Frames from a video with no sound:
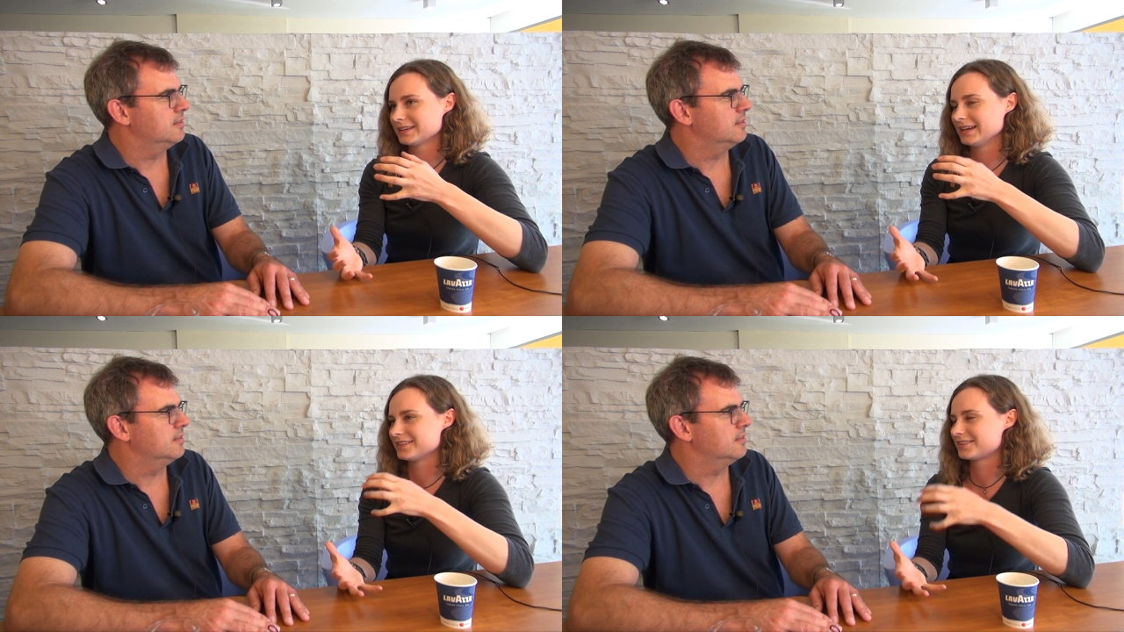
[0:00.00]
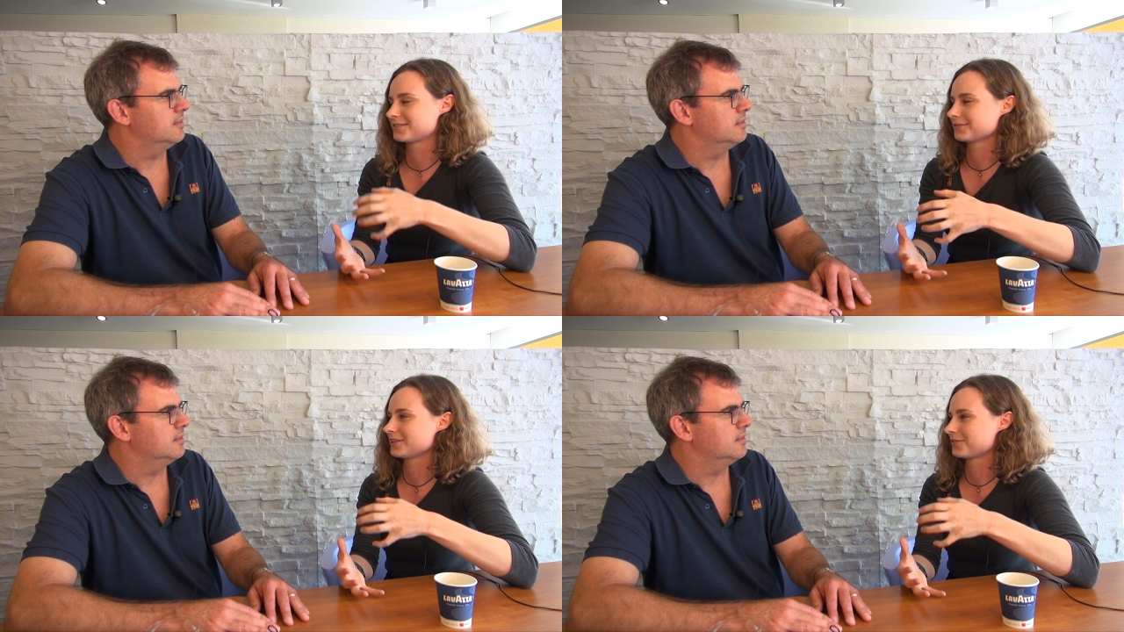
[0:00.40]

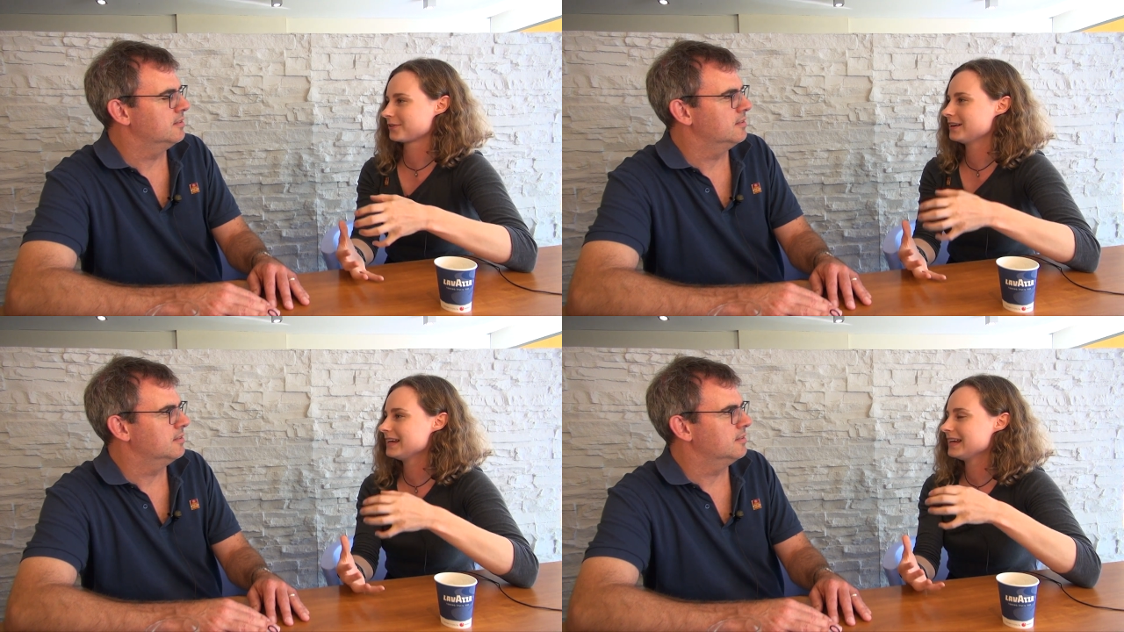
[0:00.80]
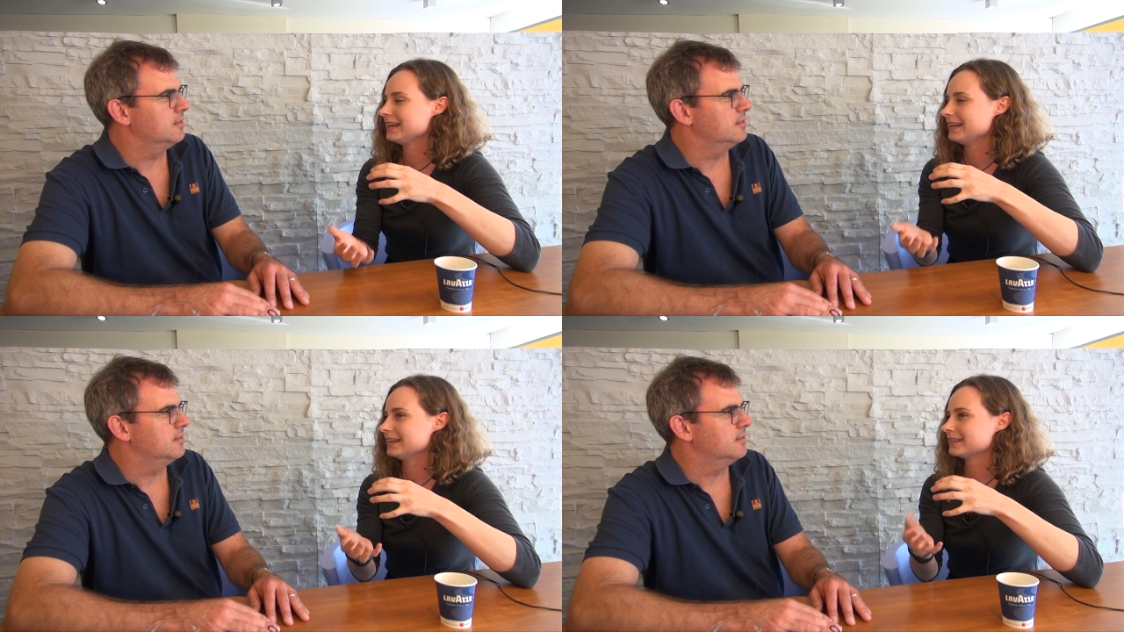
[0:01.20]
Speaker 1: it's it's
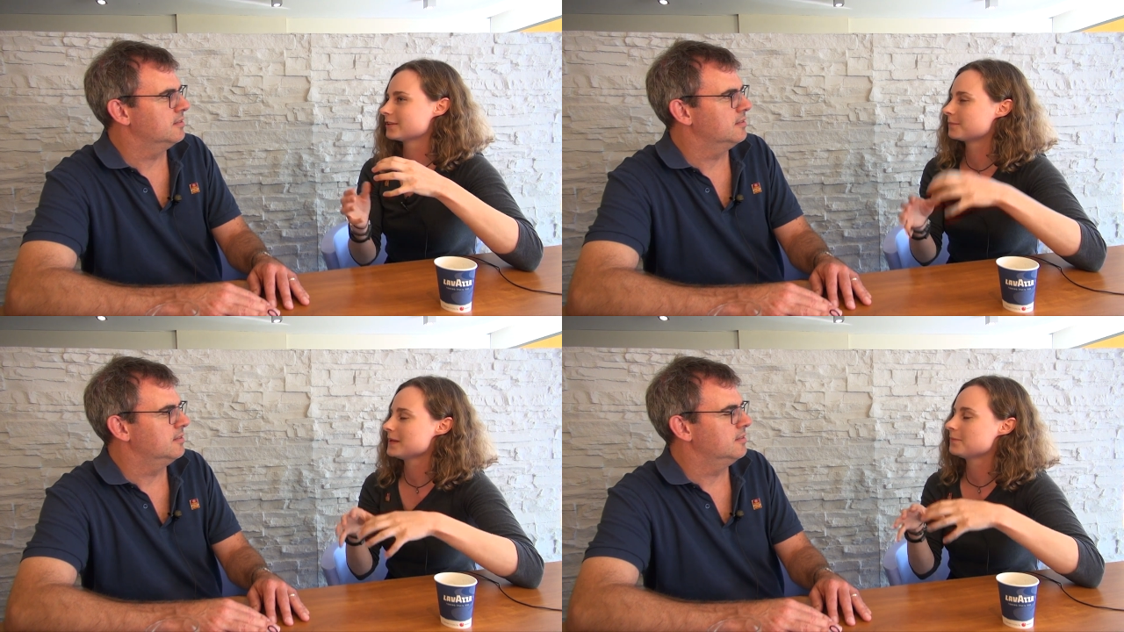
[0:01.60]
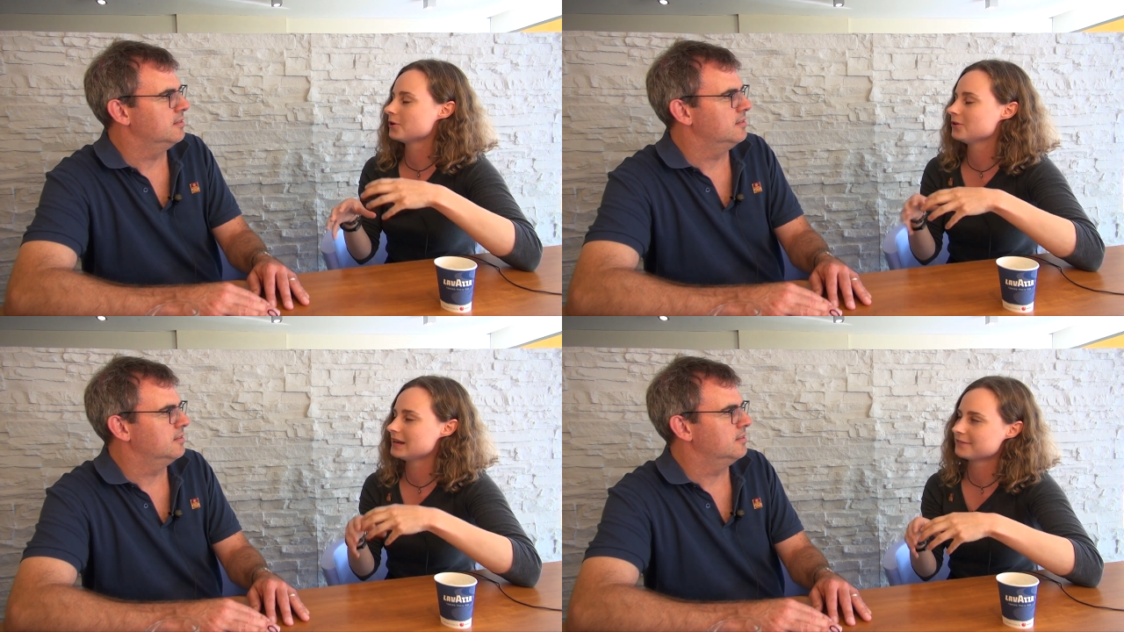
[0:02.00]
really the
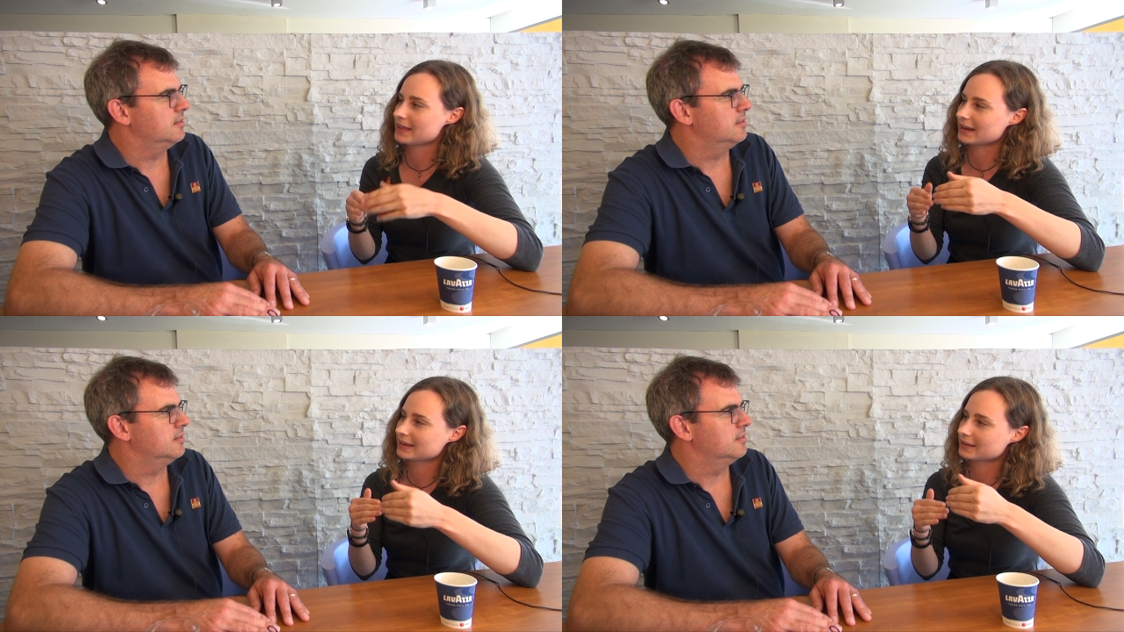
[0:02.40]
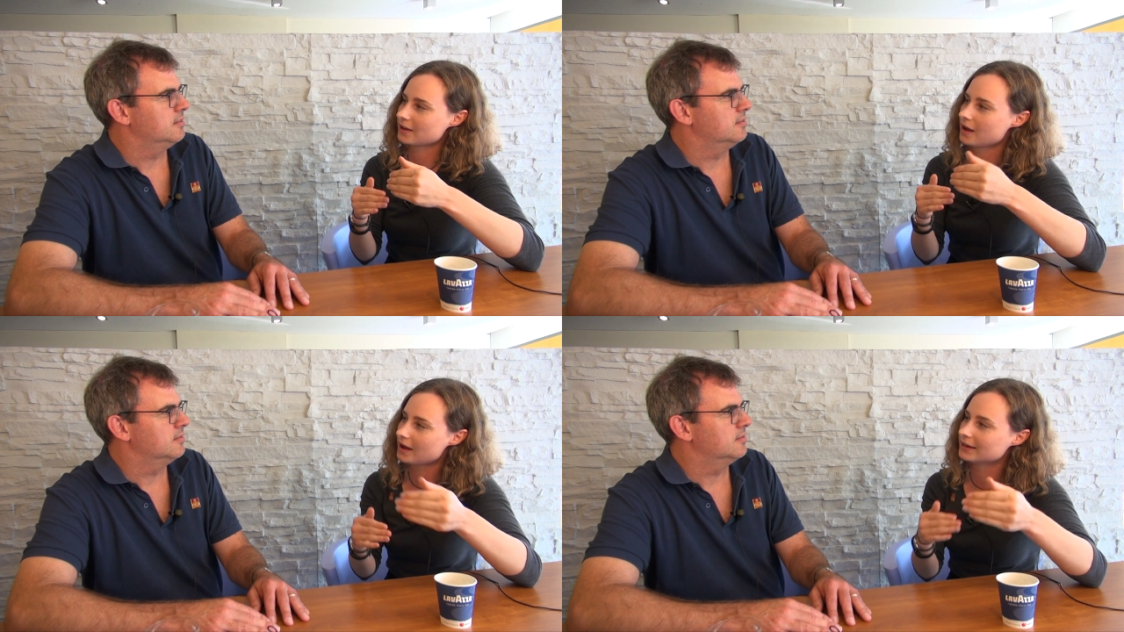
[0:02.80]
people who live there
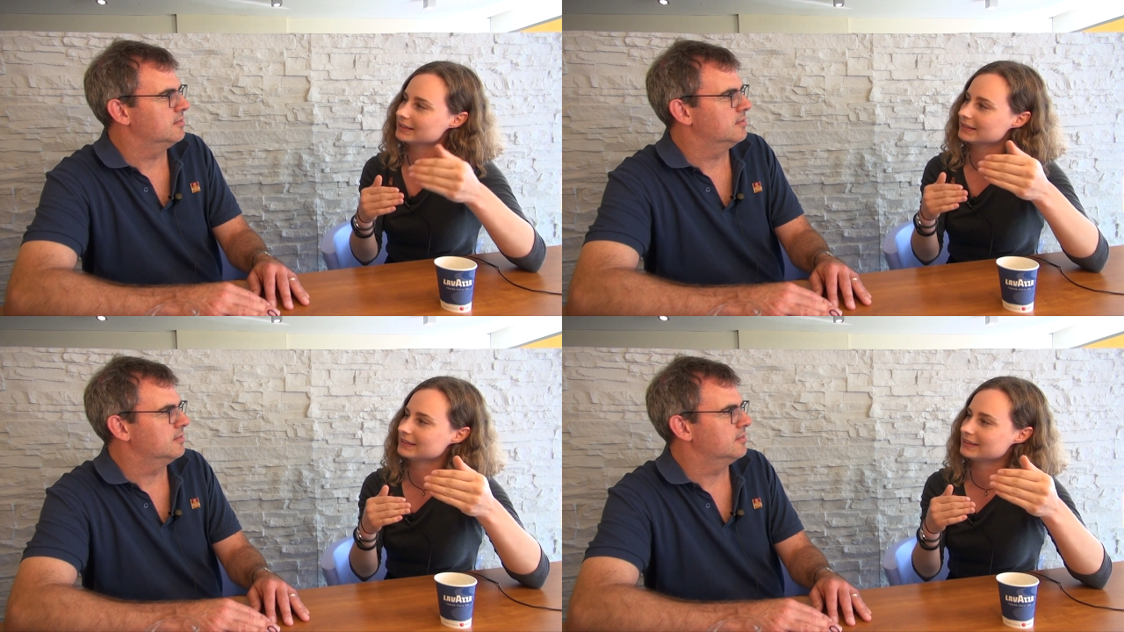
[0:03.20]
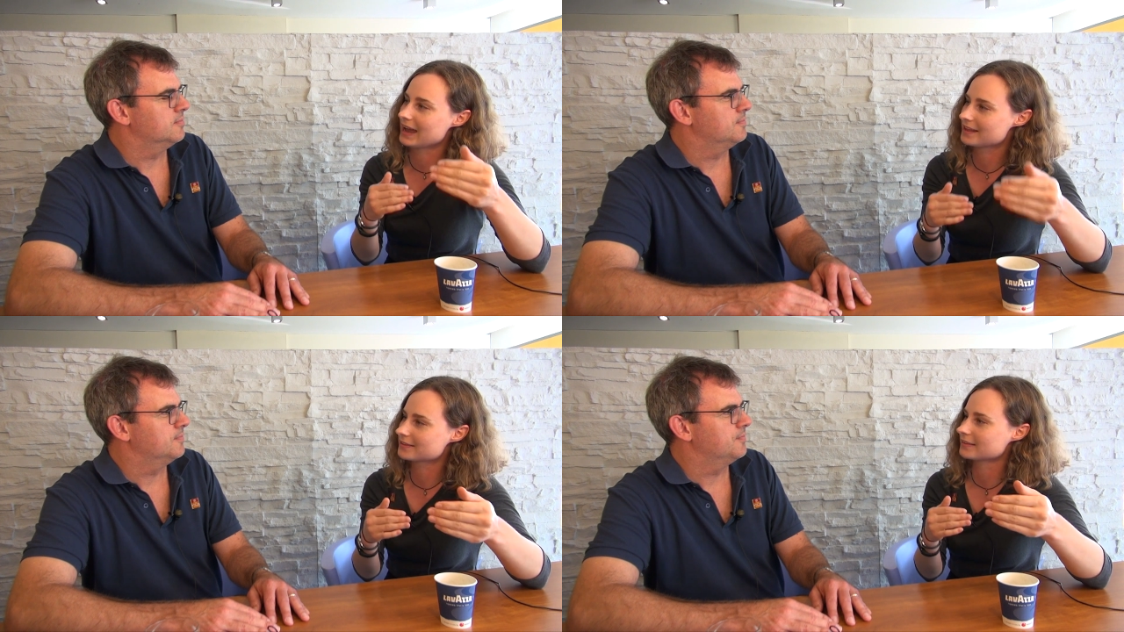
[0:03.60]
can't
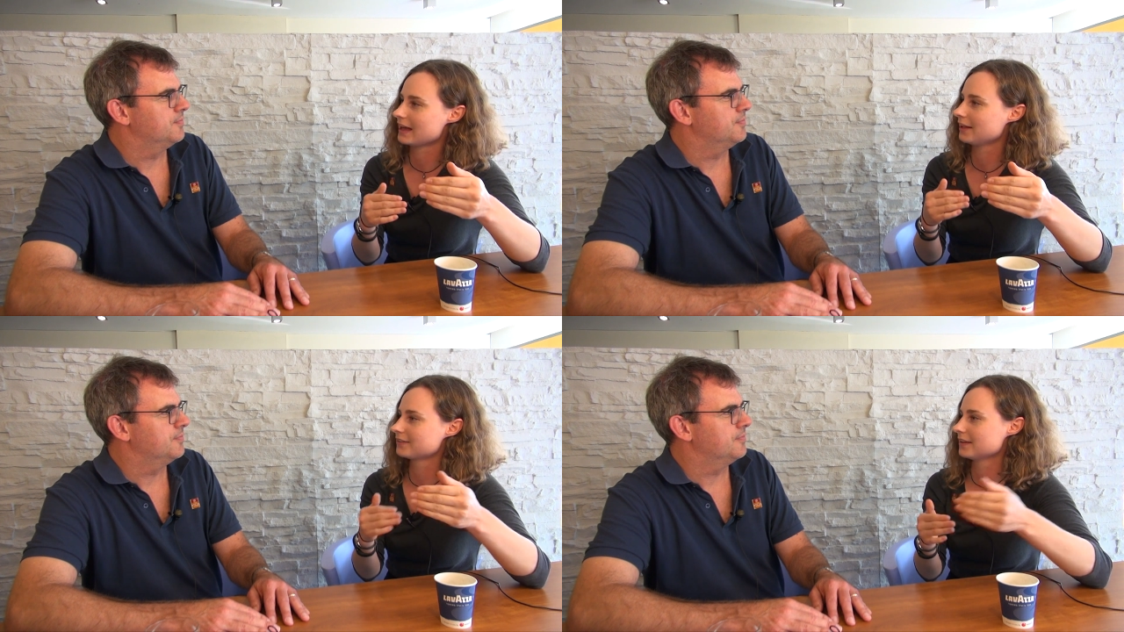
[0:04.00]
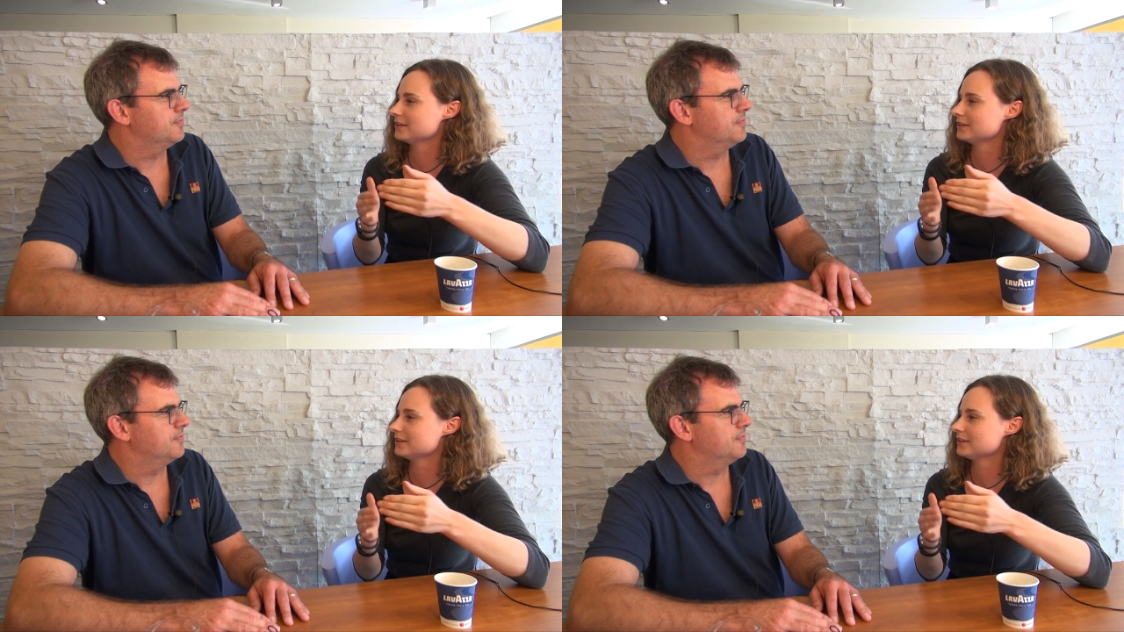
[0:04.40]
get to the health